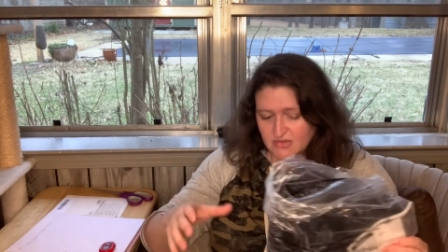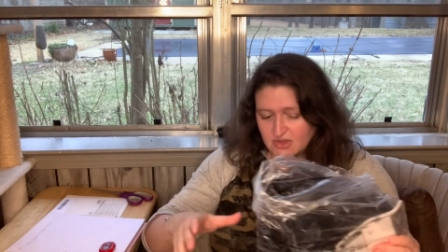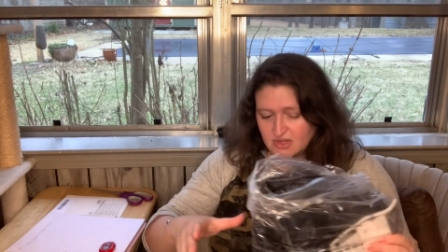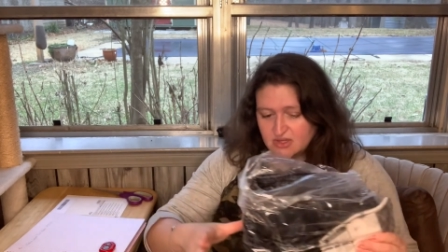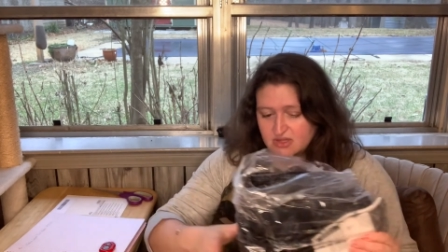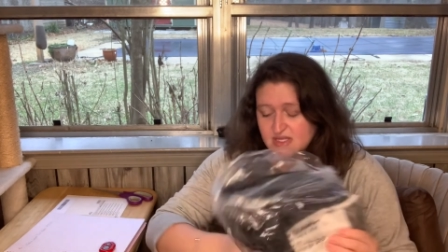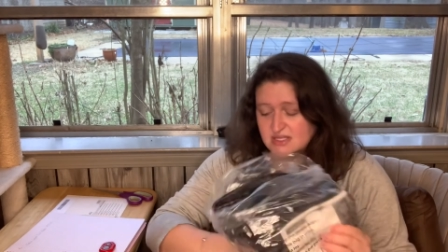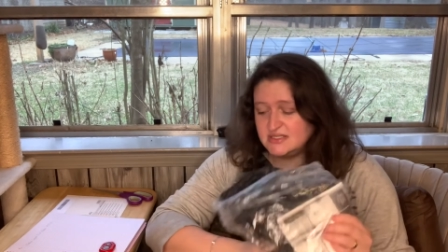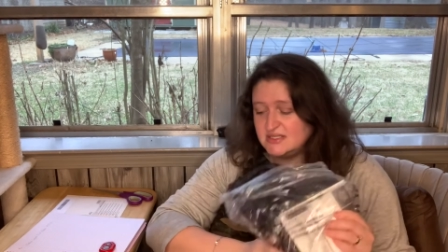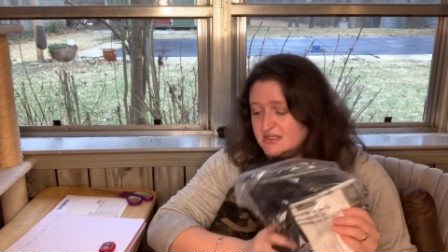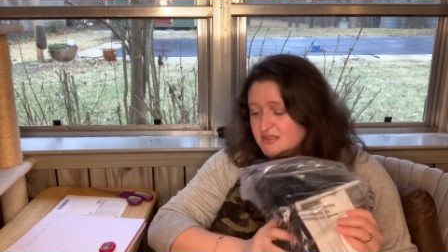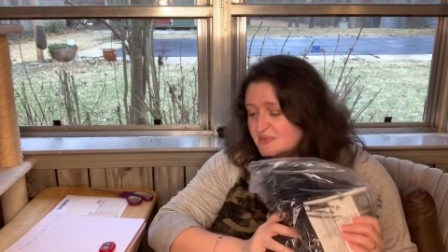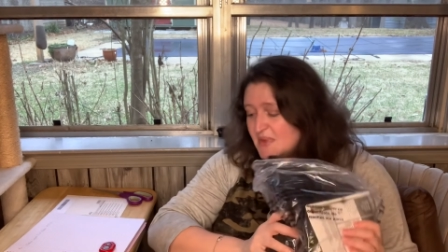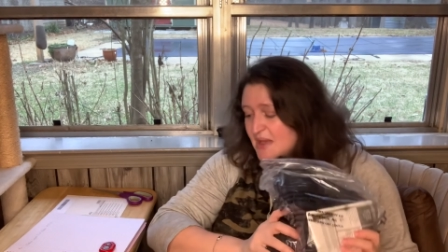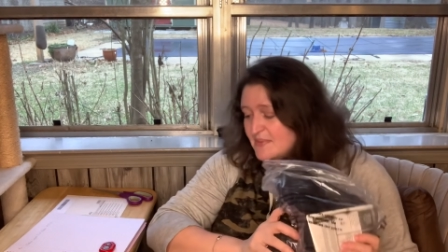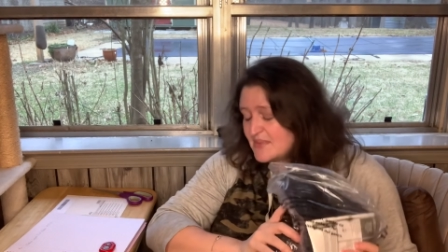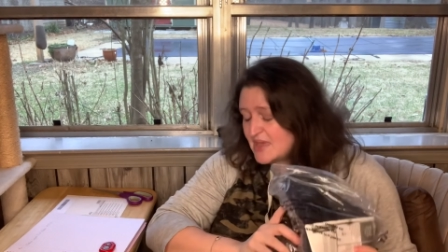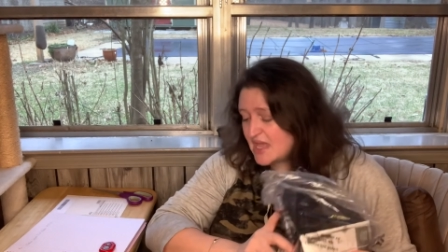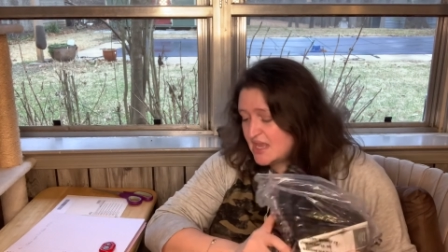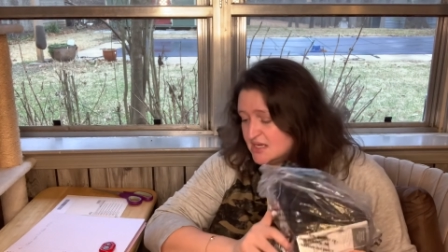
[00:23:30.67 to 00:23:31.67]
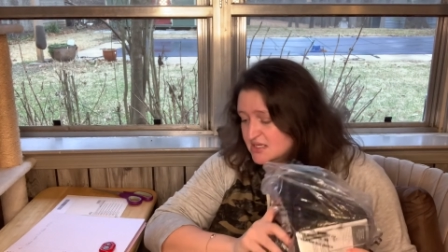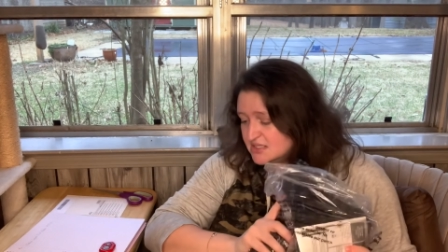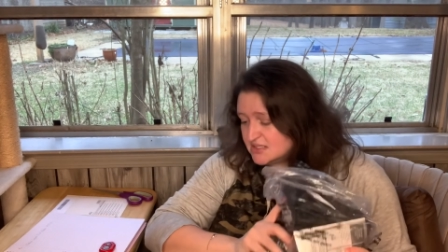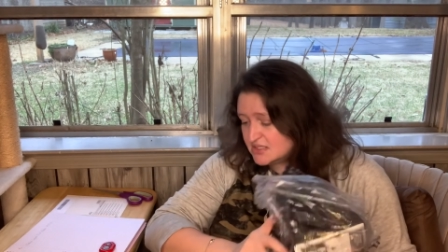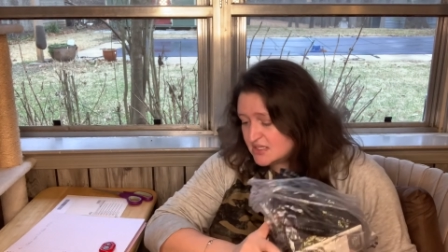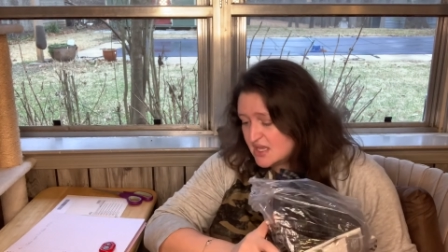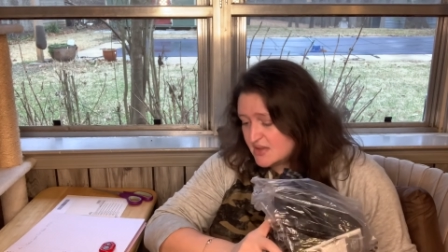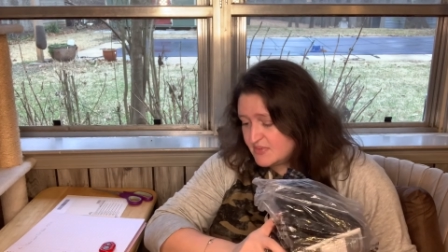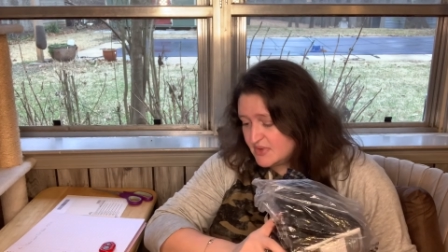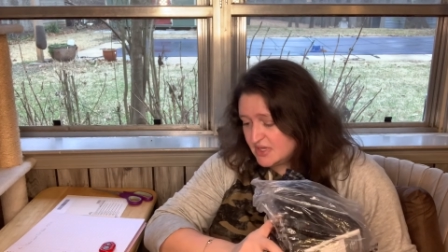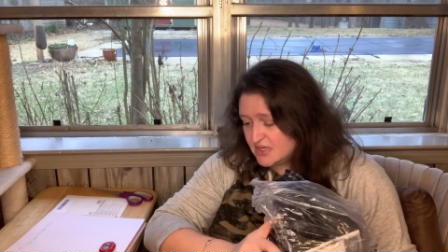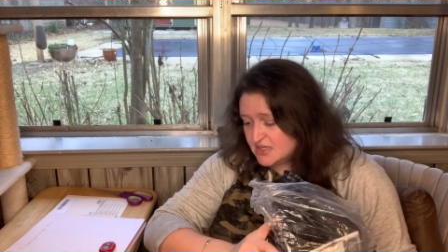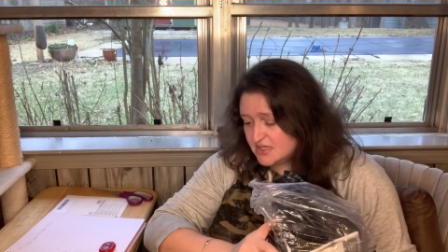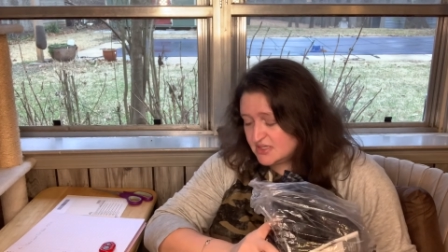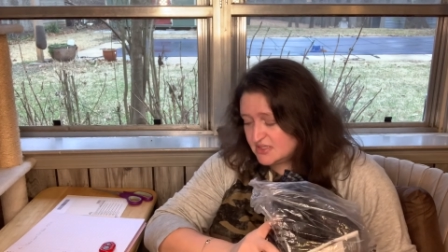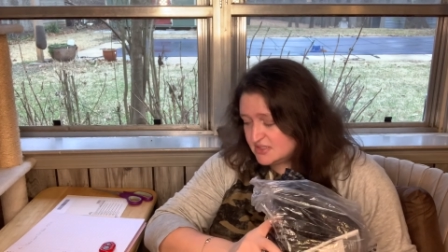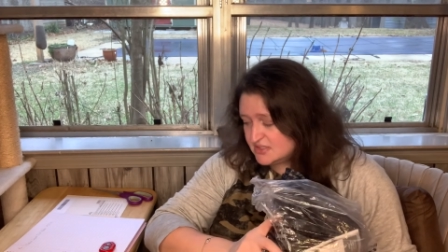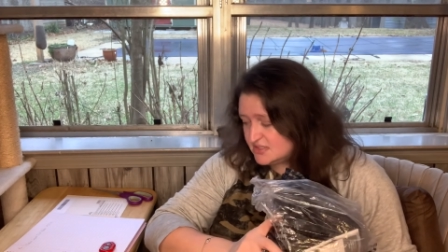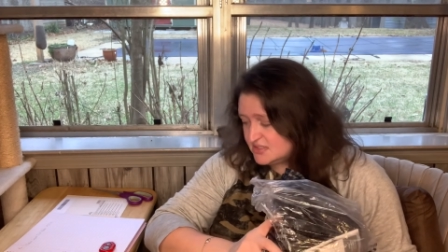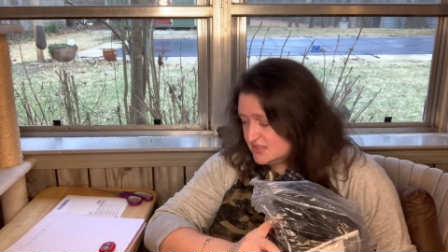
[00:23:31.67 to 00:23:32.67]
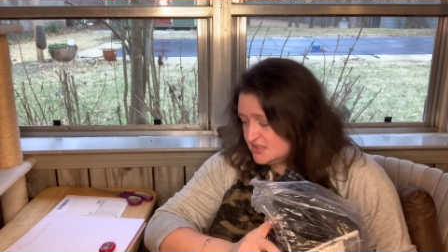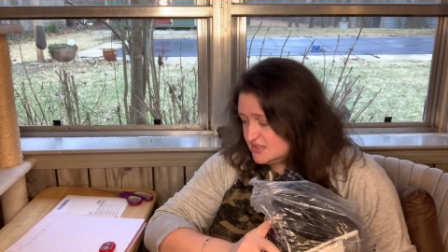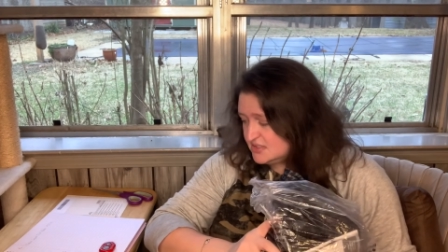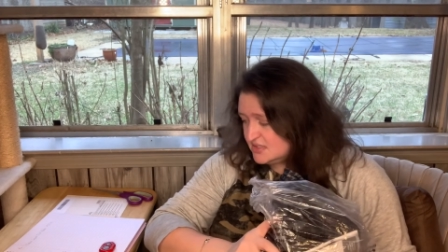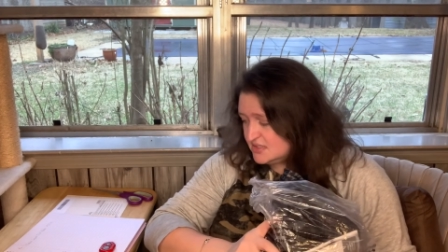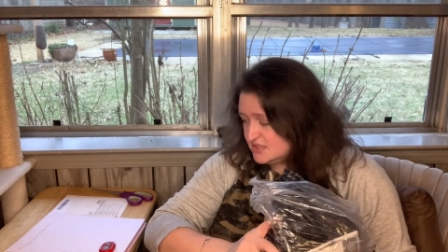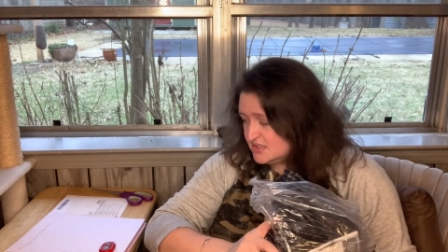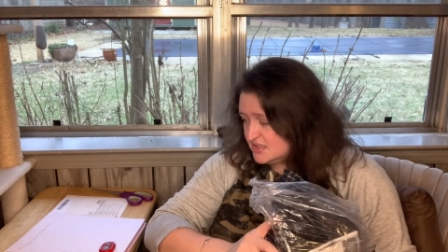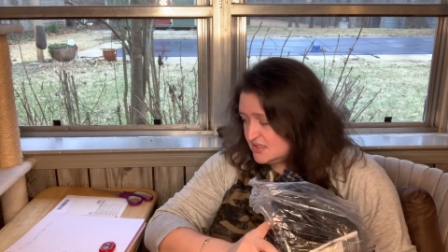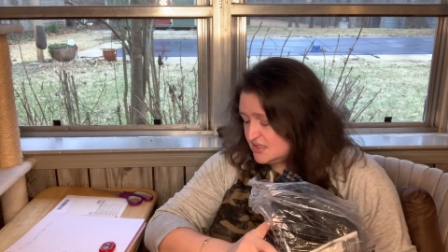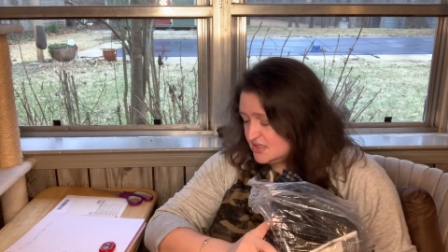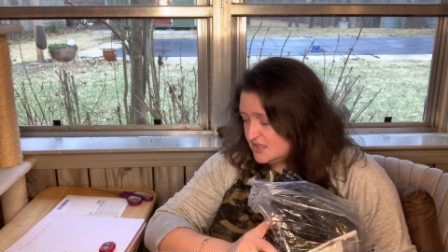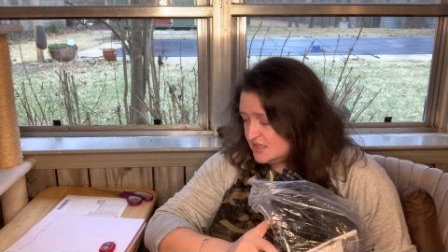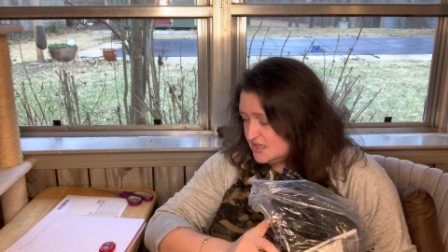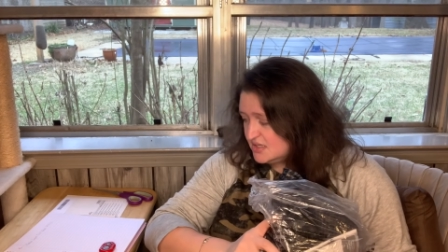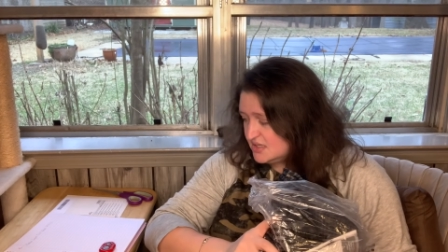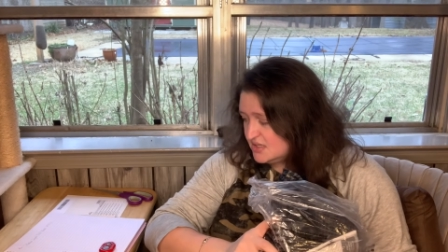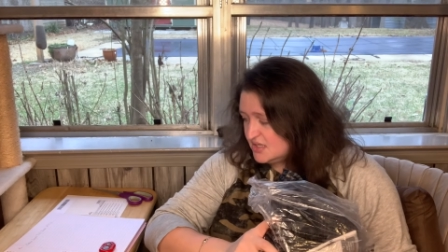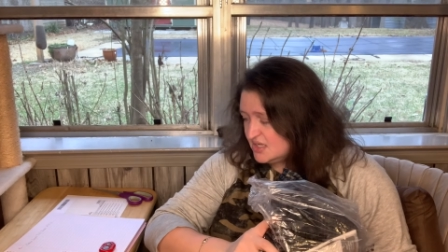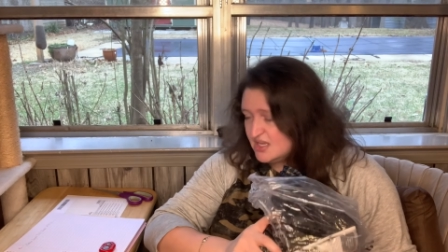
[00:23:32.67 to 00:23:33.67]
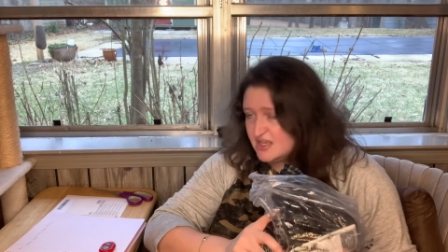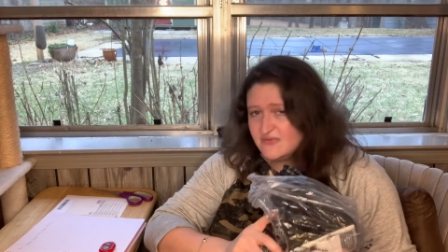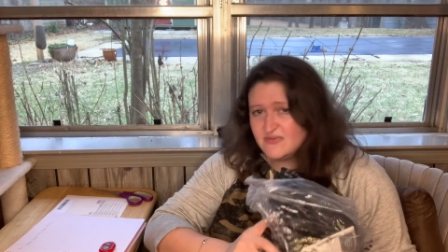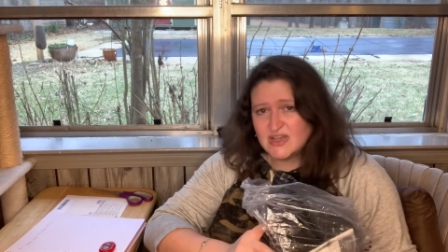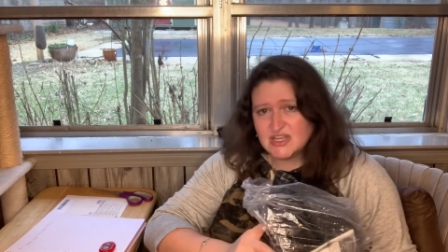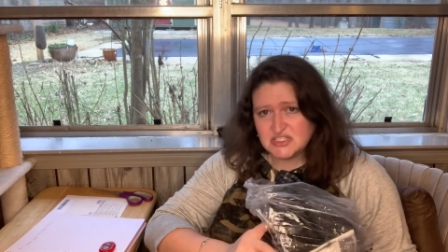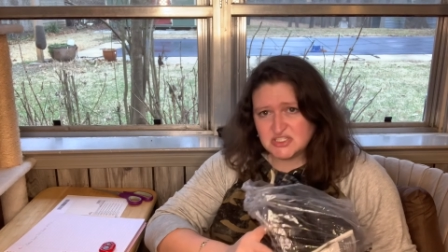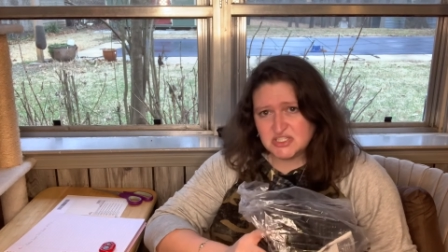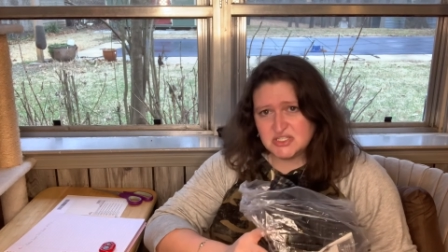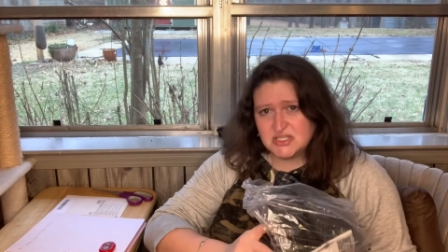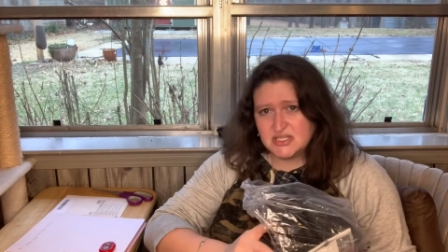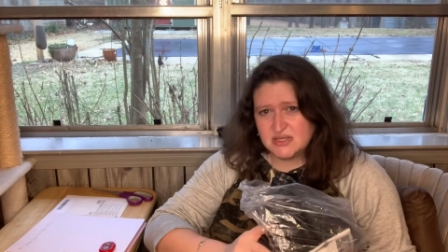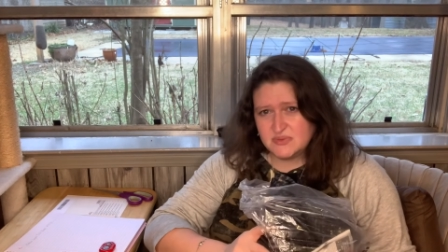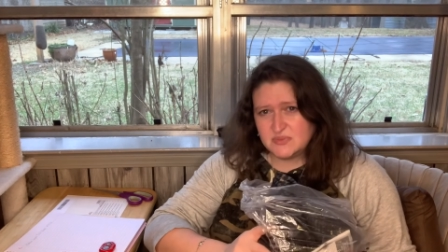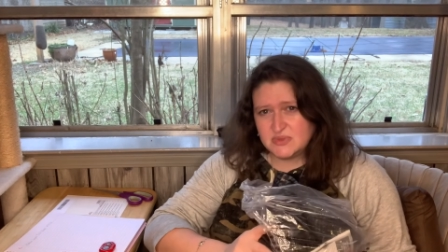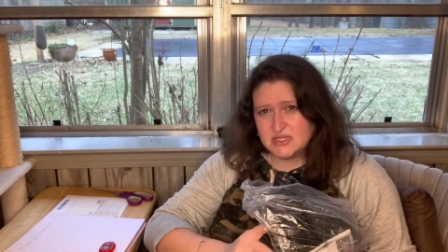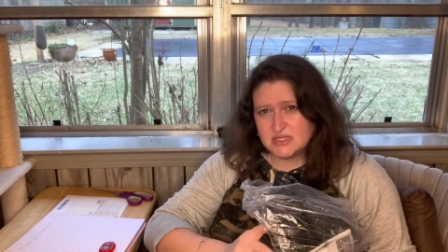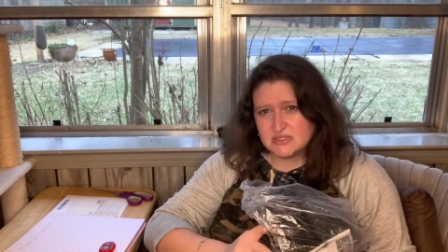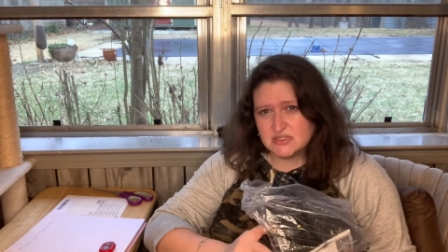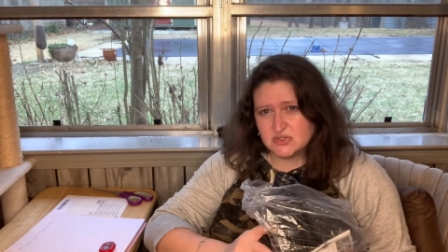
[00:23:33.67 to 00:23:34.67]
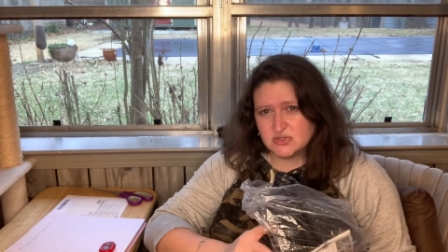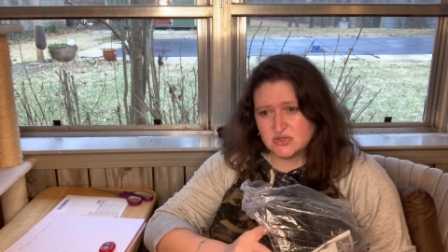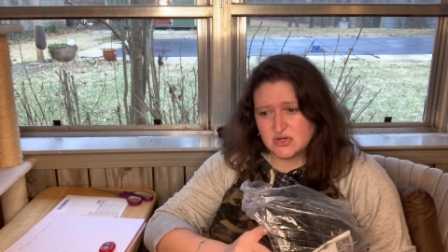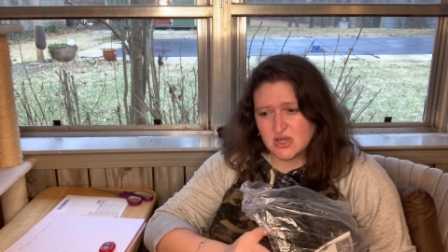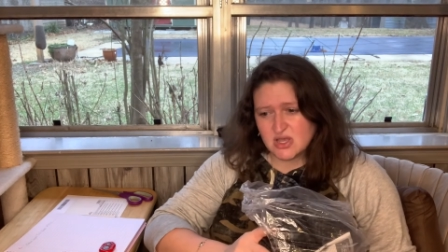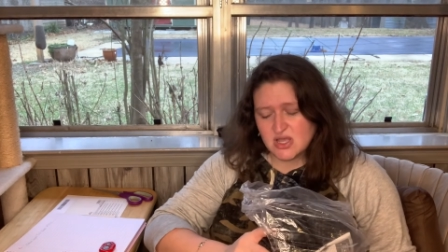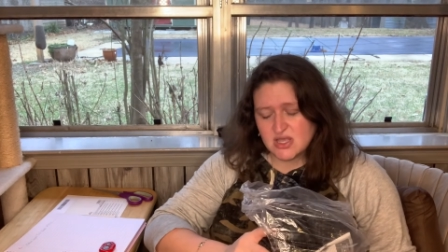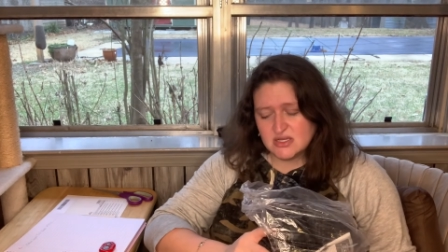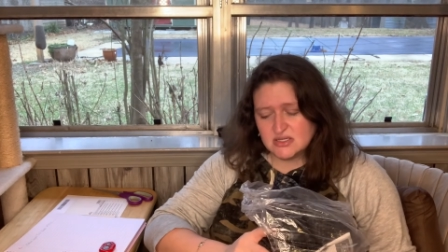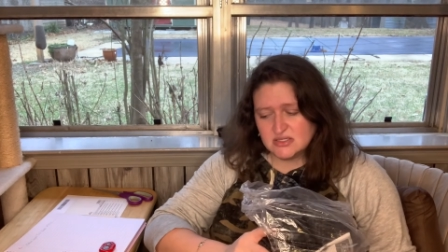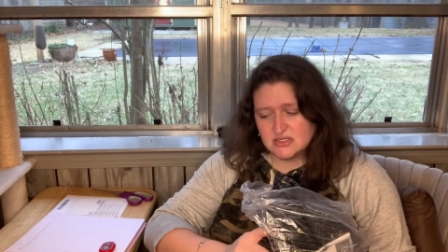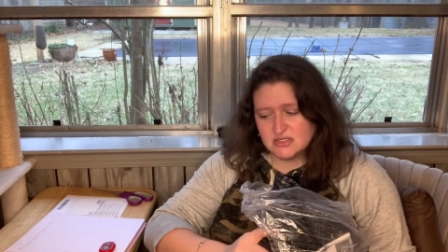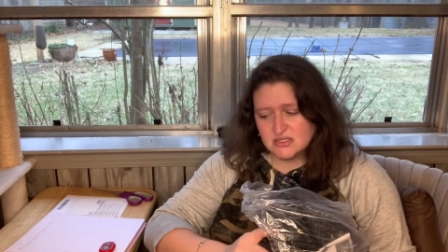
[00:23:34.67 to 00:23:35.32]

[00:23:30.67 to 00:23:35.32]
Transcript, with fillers: This is my main dilemma is if I should keep this or not.